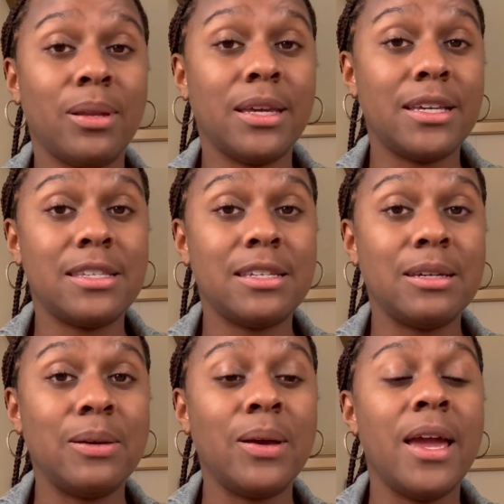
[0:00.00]
to get
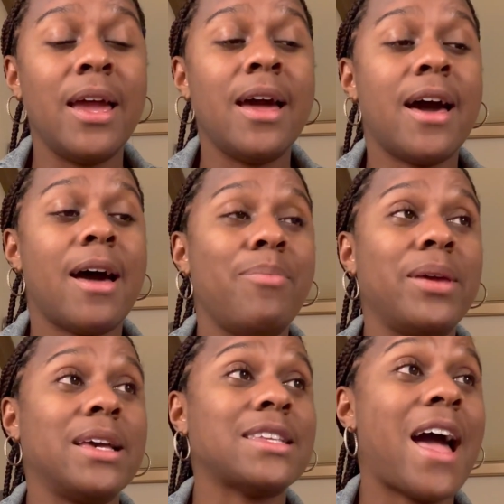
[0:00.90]
to
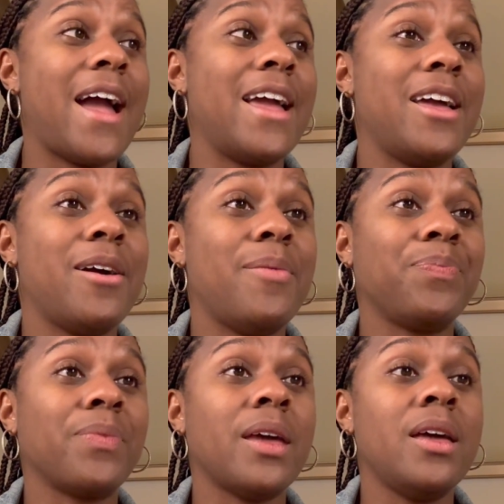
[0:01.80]
because I
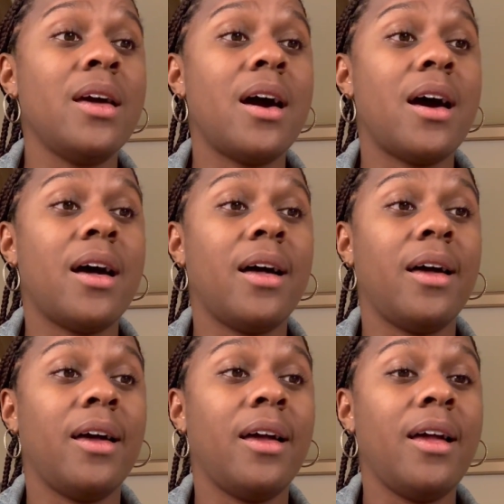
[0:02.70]
am
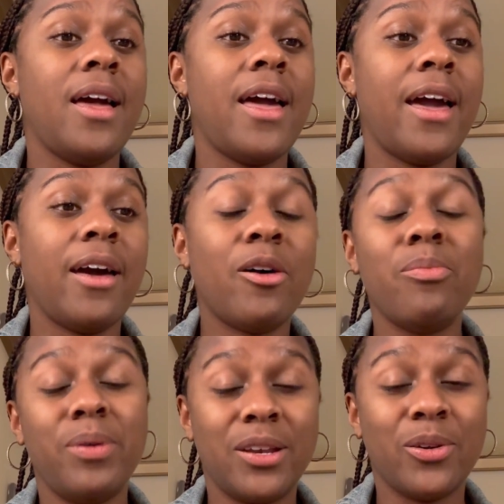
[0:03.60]

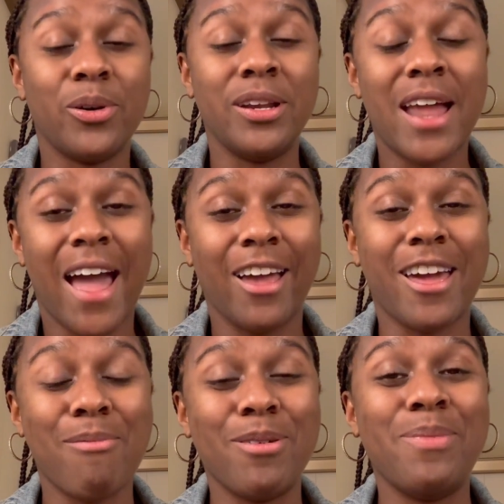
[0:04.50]
hell-bent on not
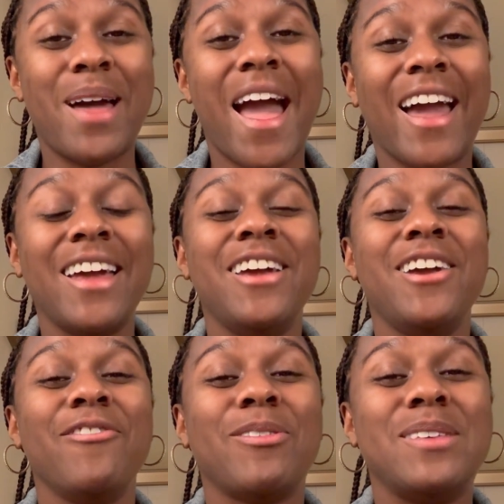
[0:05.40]
coming back
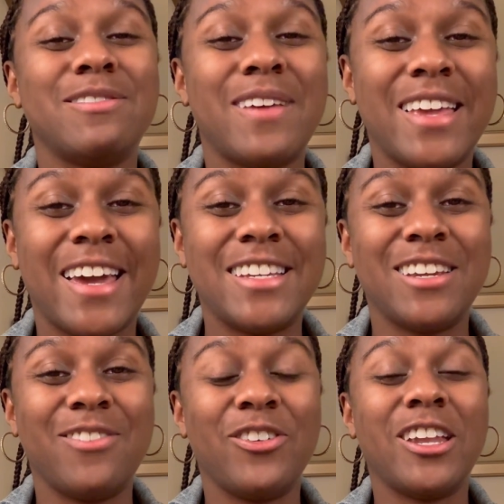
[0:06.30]
from this
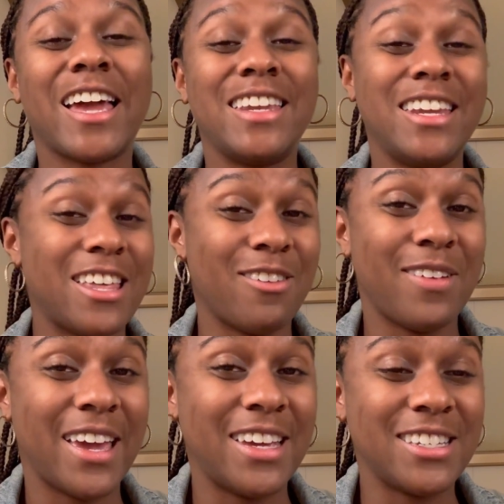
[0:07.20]
vacation feeling like I need another
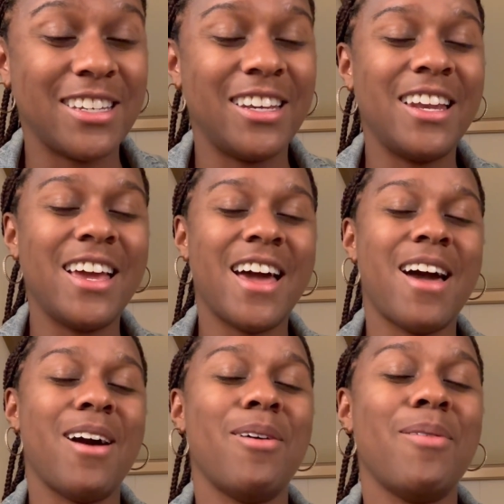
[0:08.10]
vacation.
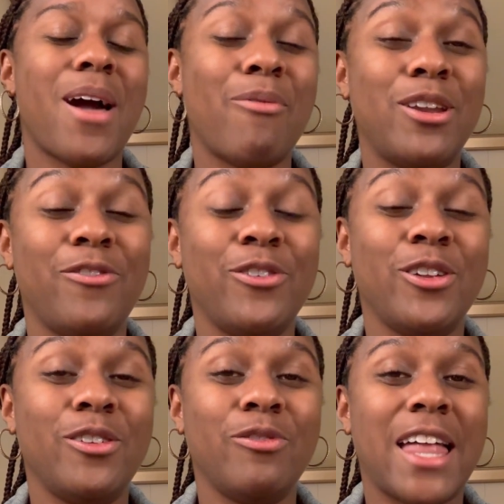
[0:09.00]
I want to
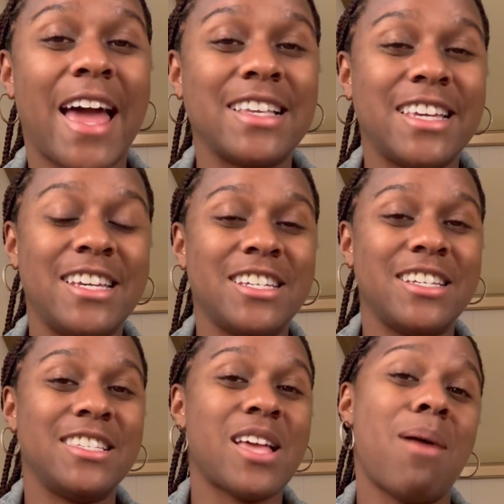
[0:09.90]
feel
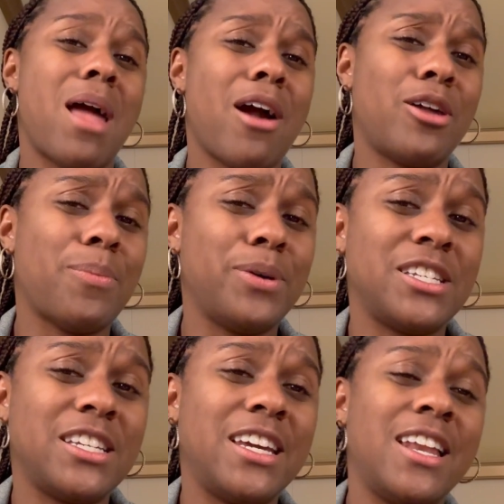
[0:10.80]
relaxation, so I'm not going to
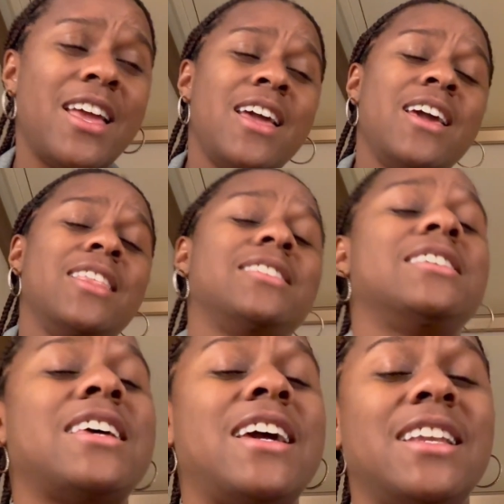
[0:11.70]
push it. This
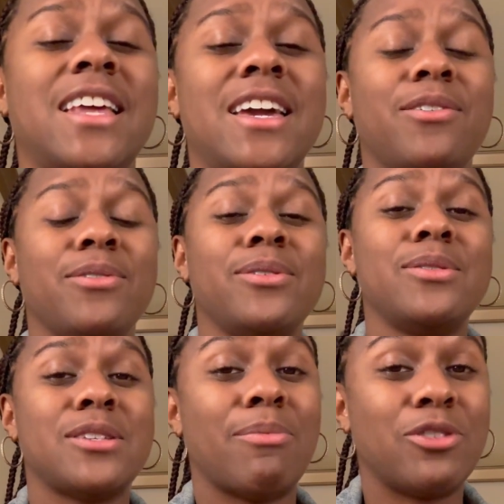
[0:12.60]
is an 8-day
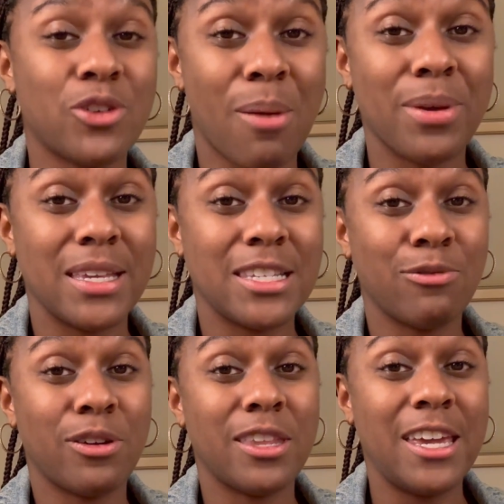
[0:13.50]
cruise, so I'm sure I'm going to get to
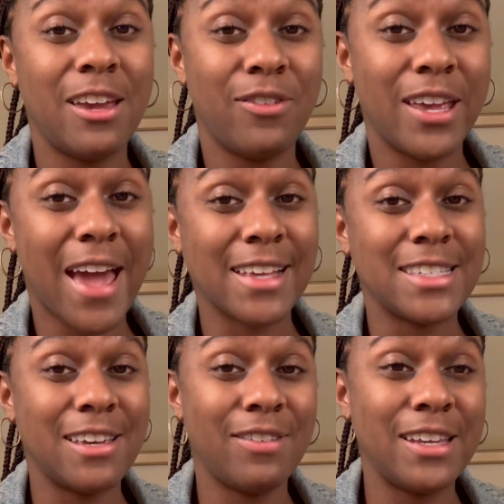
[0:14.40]
one of the evening
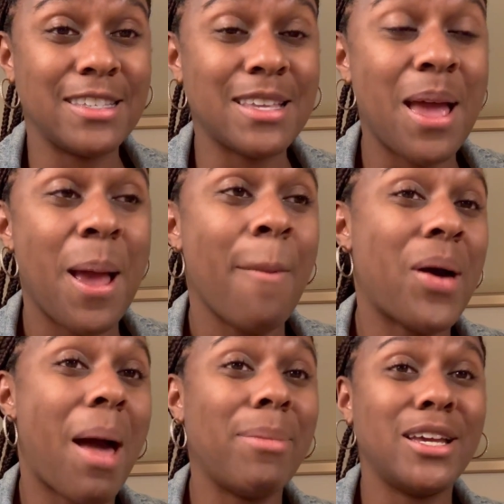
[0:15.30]
activities.
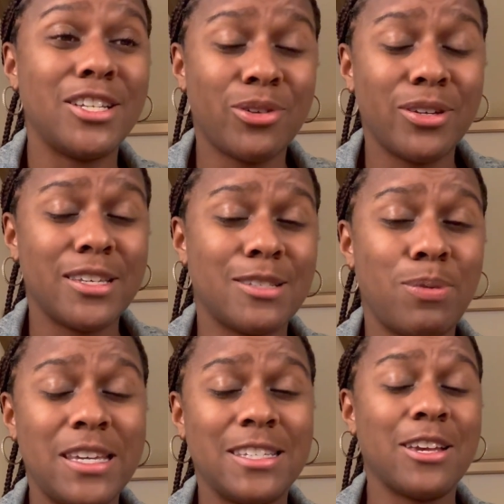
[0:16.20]
But I'm going to enjoy this
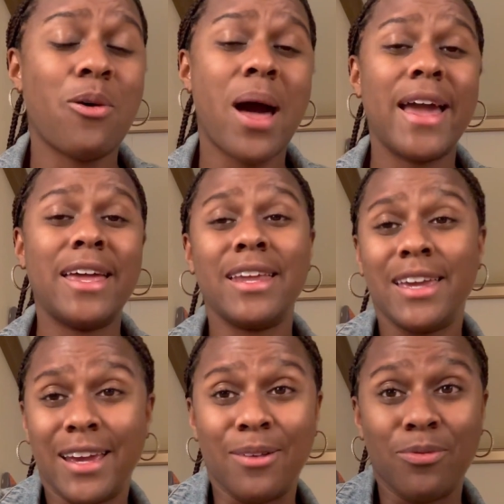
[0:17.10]
peace and quiet, and
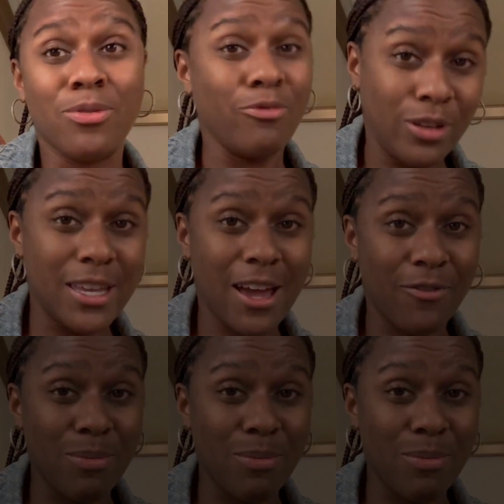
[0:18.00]
again, really comfy